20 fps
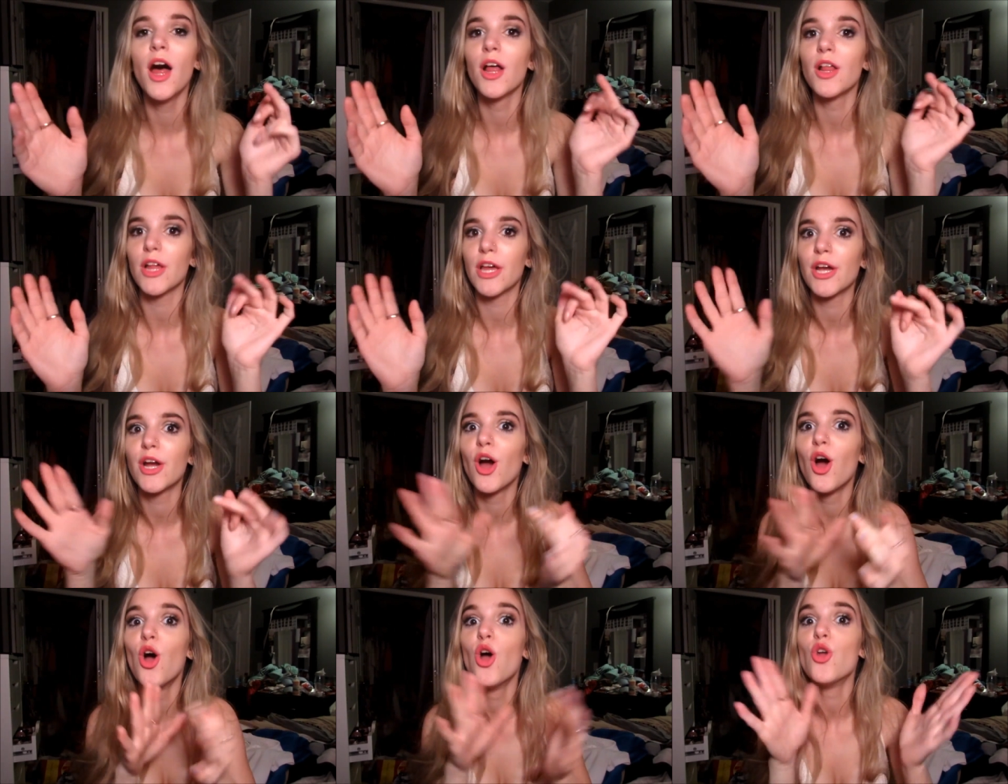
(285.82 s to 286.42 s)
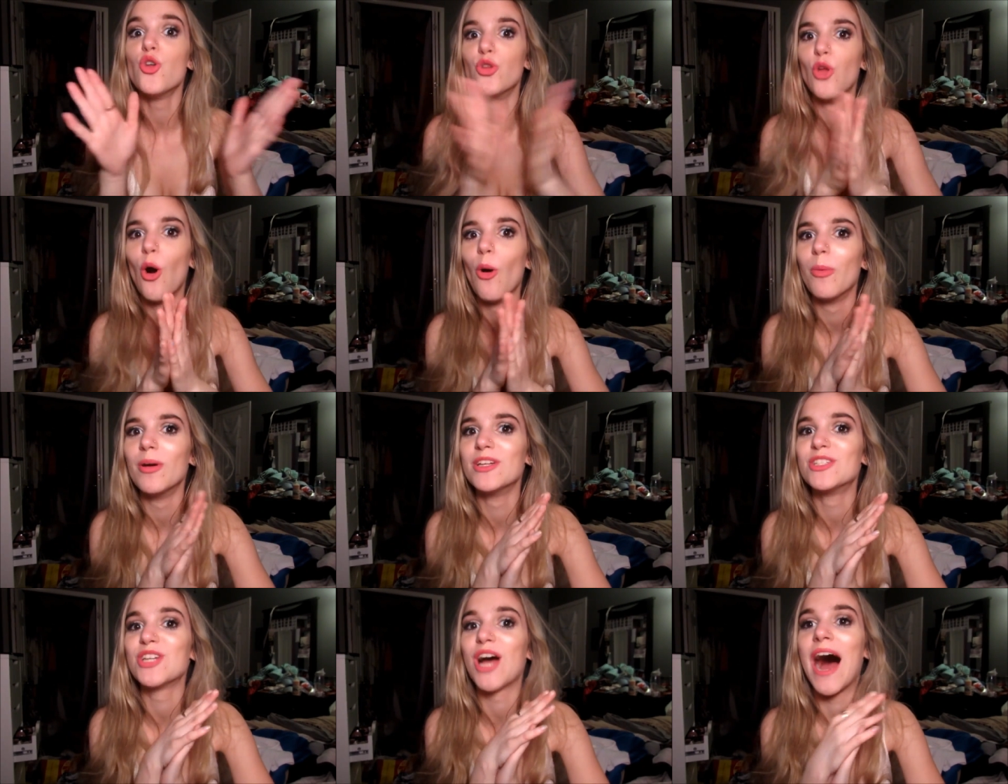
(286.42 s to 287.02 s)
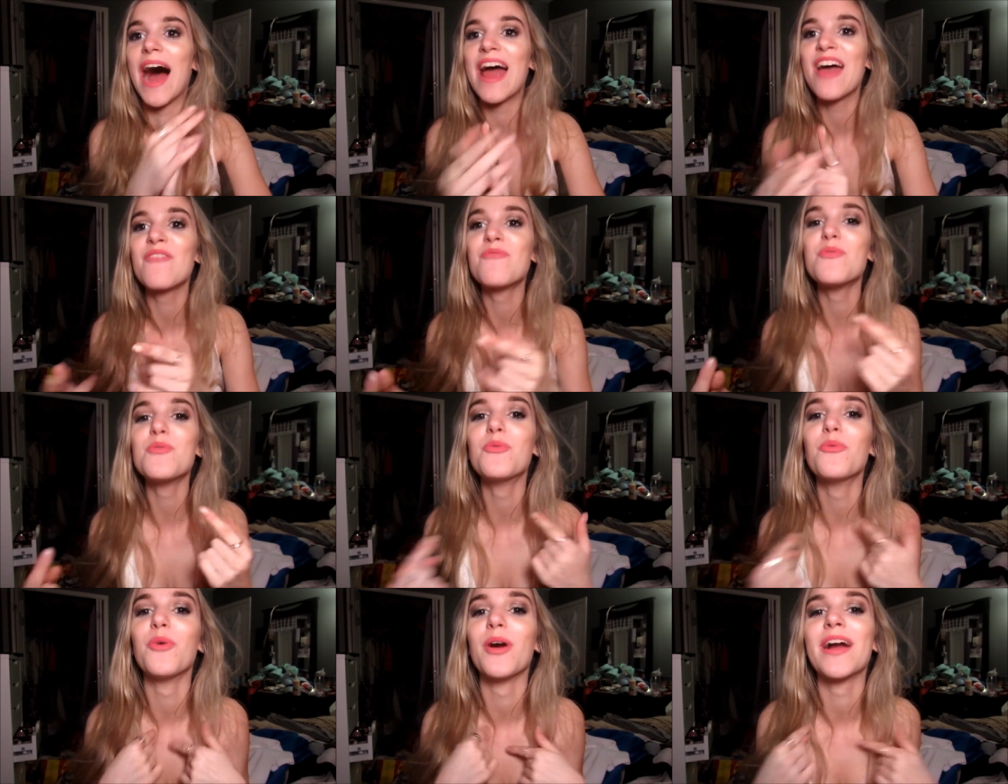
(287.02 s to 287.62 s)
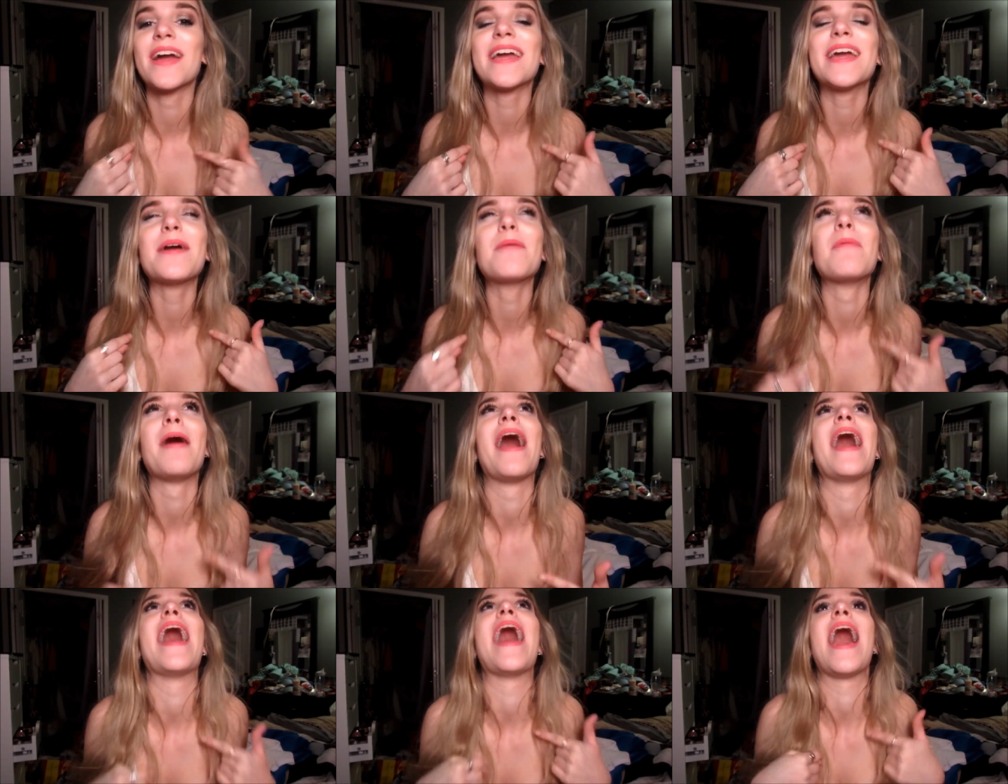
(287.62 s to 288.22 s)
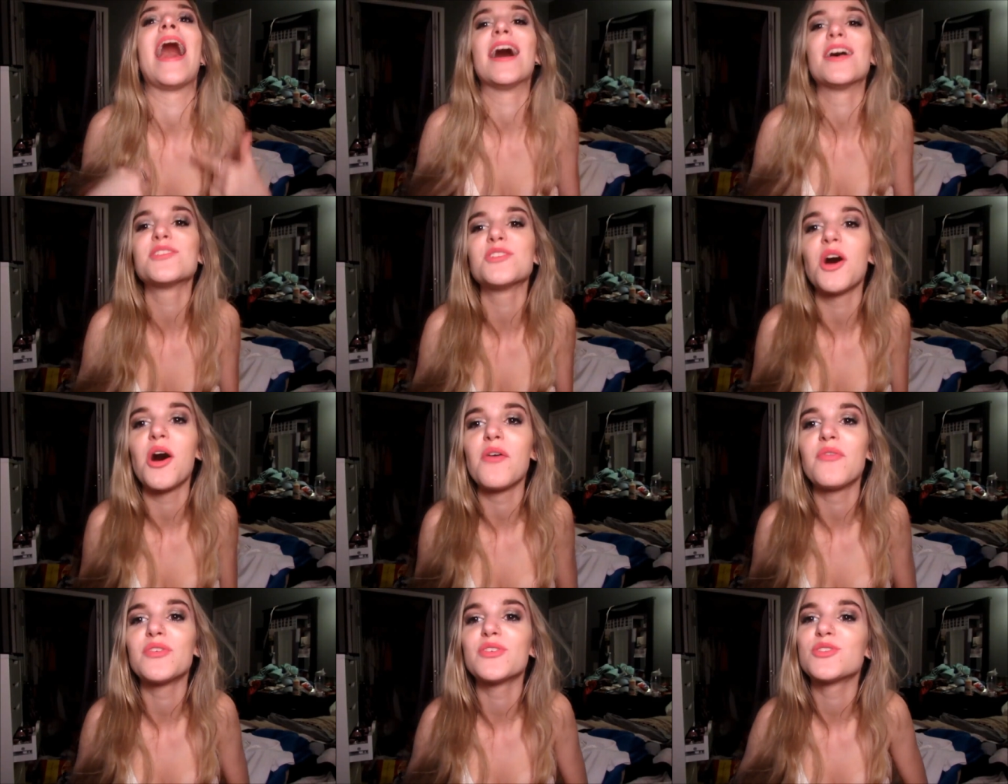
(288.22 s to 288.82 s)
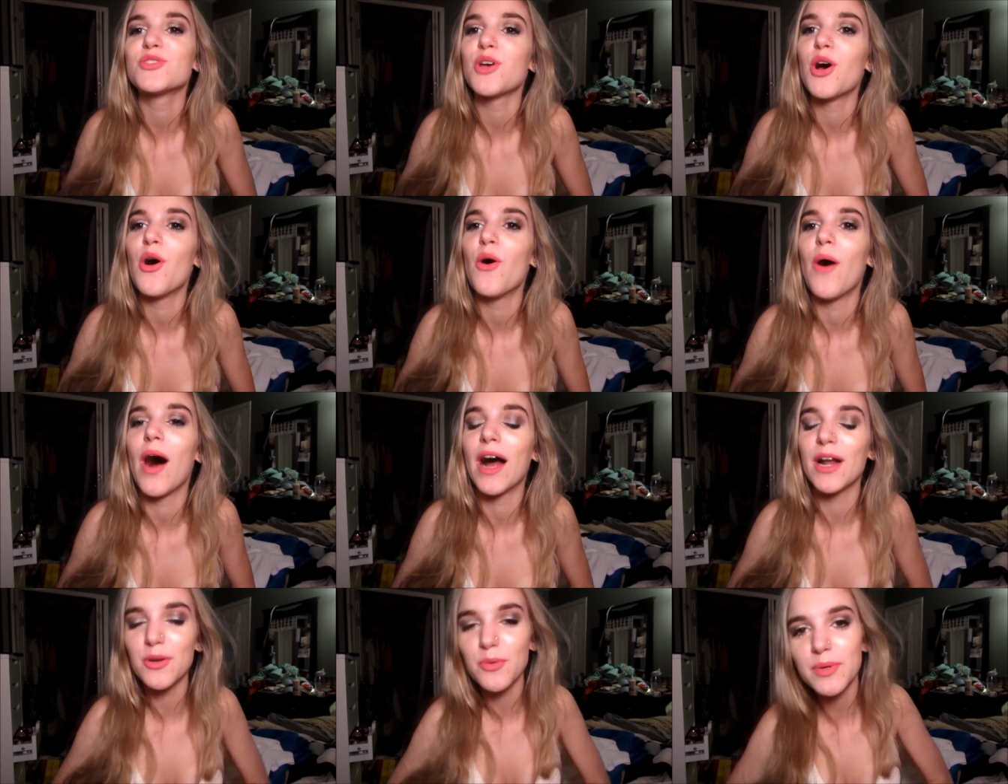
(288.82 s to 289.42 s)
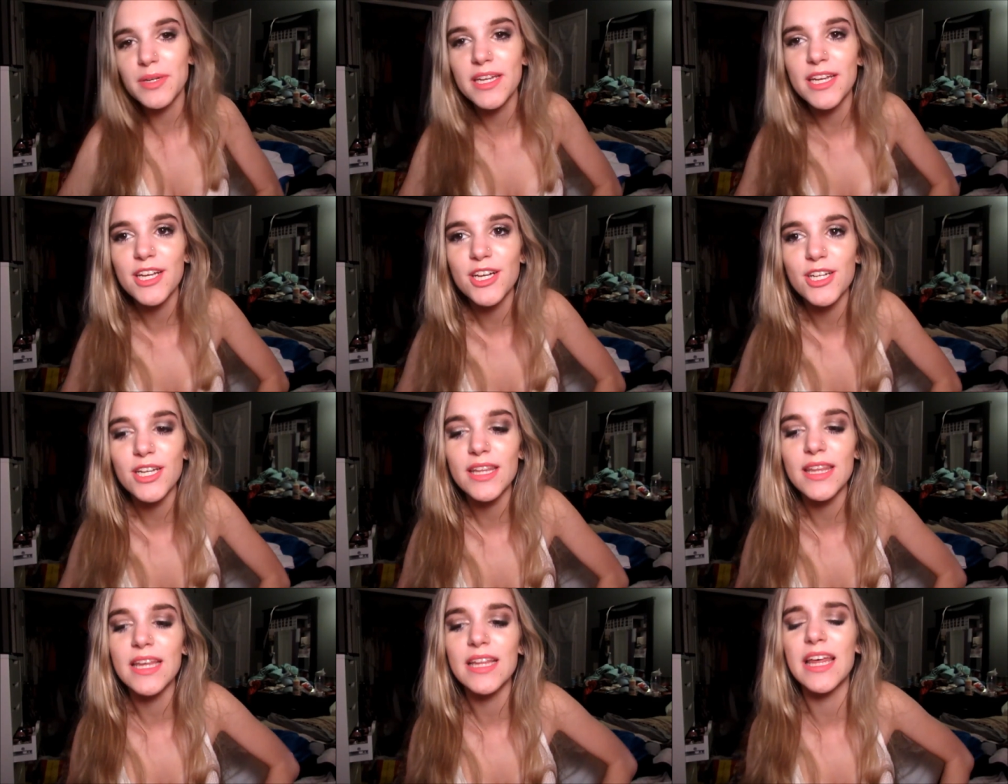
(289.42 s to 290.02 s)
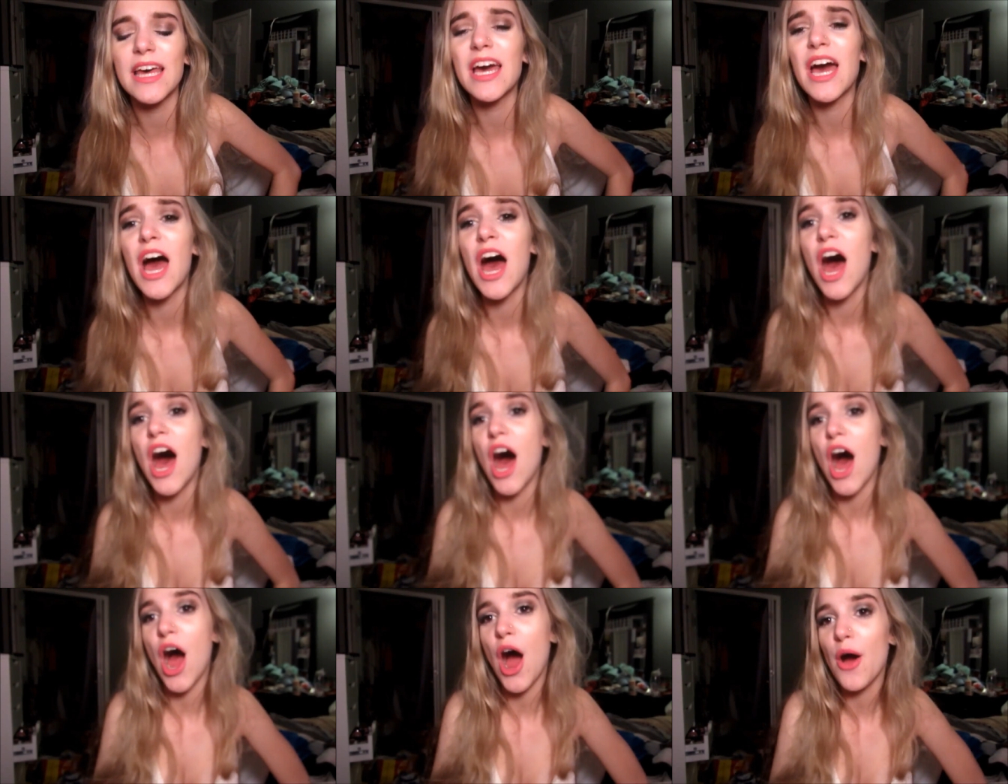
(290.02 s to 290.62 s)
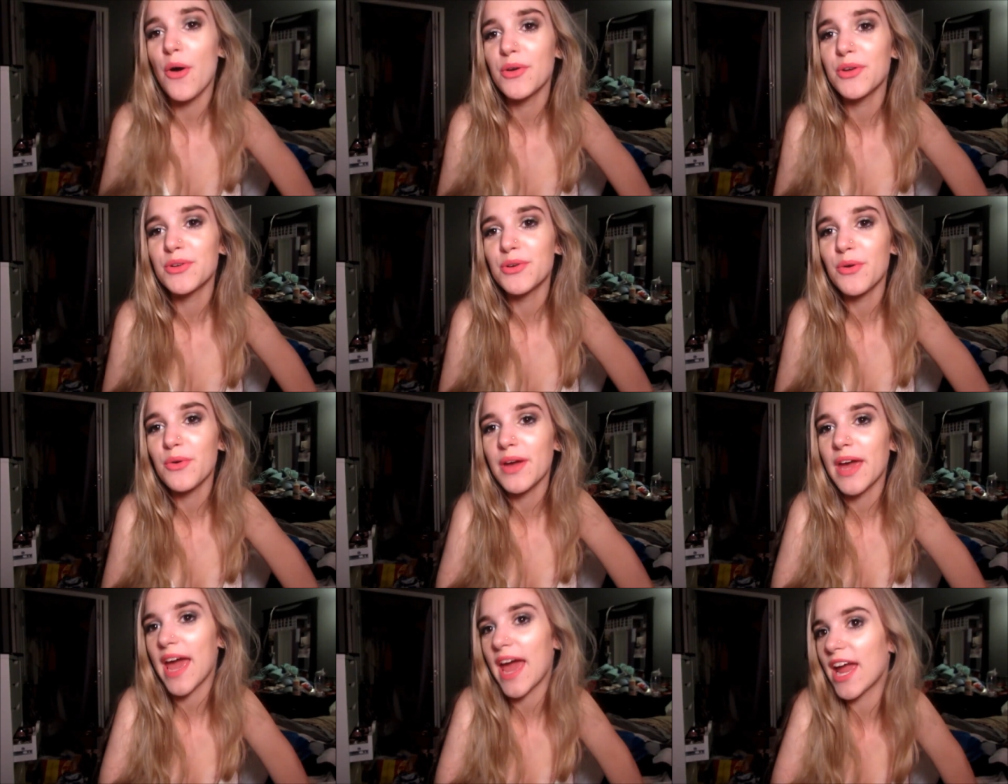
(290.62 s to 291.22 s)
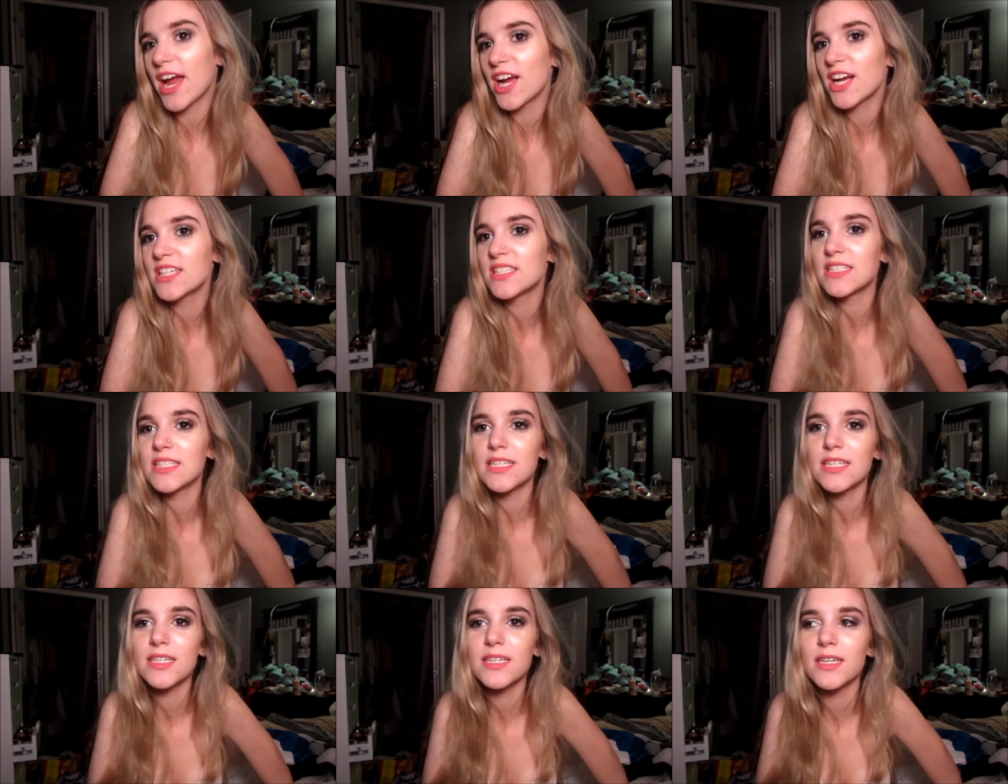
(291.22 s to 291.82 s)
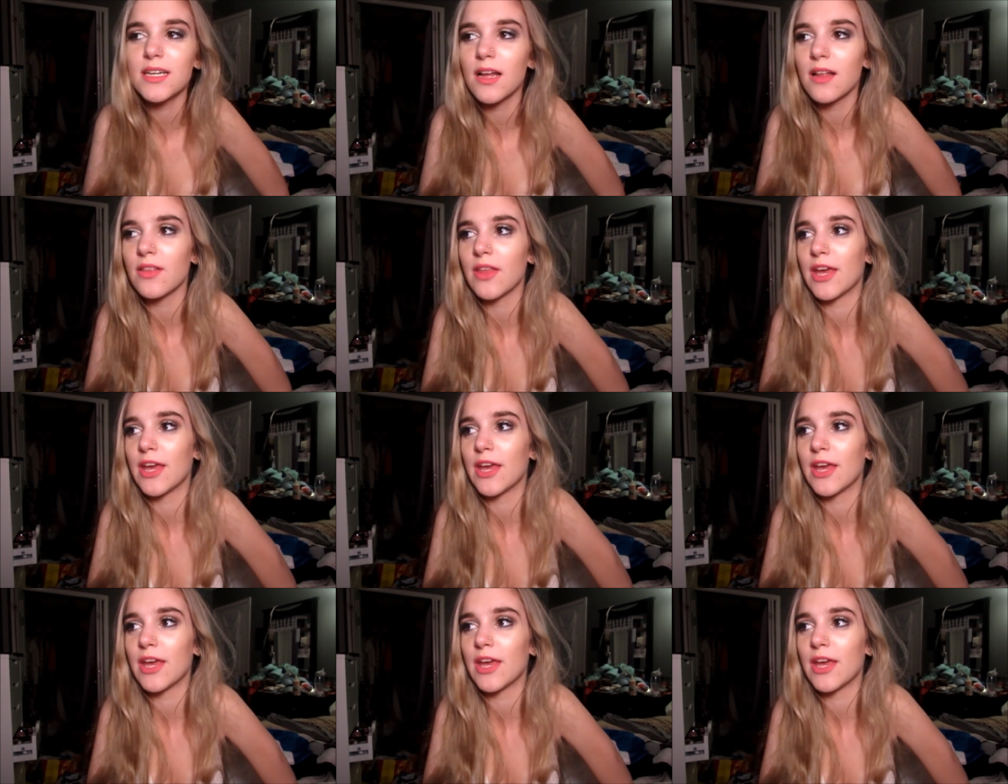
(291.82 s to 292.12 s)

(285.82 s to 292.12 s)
Like, no, bitch, I have been working my ass off, so I don't want to hear anything like, oh, you don't care, da, da, da, da.